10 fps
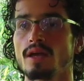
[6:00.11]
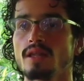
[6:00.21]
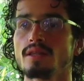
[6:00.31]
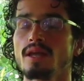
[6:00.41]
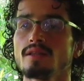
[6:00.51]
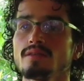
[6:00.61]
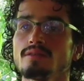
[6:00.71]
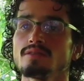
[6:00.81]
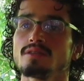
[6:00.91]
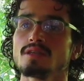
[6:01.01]
And
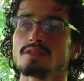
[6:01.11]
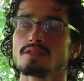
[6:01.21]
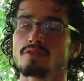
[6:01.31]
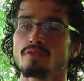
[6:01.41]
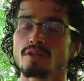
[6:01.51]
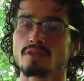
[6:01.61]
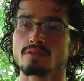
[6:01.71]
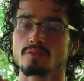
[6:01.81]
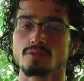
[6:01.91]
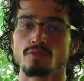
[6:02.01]
then this is
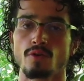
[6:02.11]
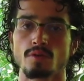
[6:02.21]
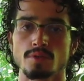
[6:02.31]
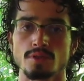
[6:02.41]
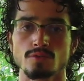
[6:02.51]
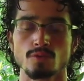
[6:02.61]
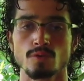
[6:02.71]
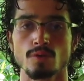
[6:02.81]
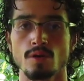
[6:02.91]
further transformed into